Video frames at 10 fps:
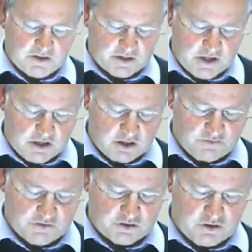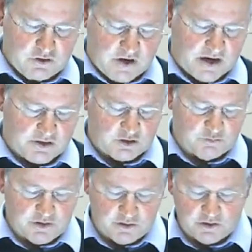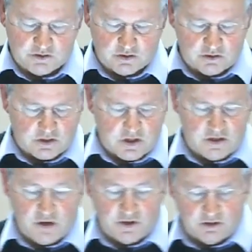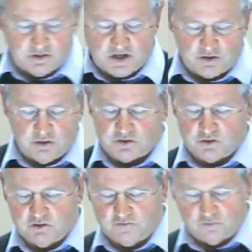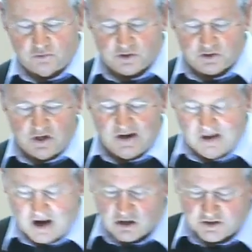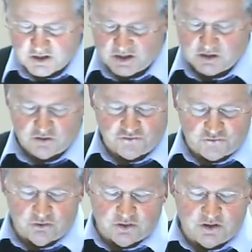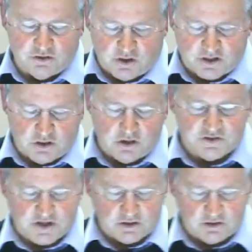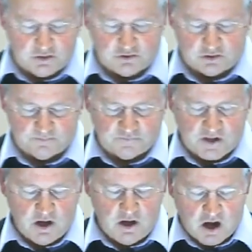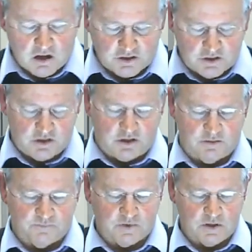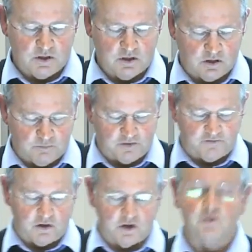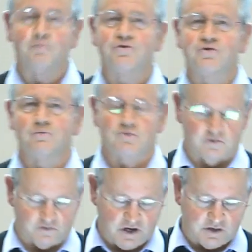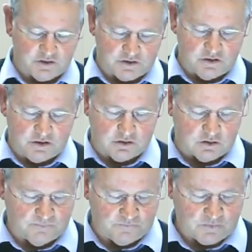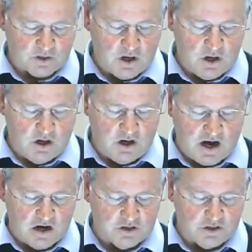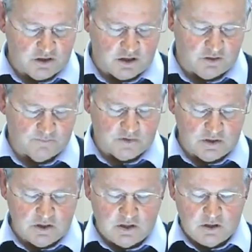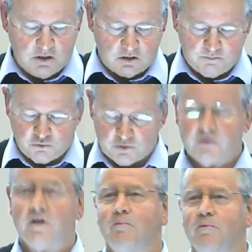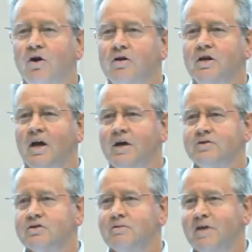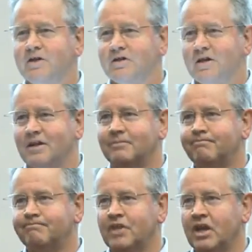but he can give us a new heart experience that nothing else can do for us. Only he can truly diagnose our condition. Only he can provide the prescription for our disease. Only he can put our broken hearts back together.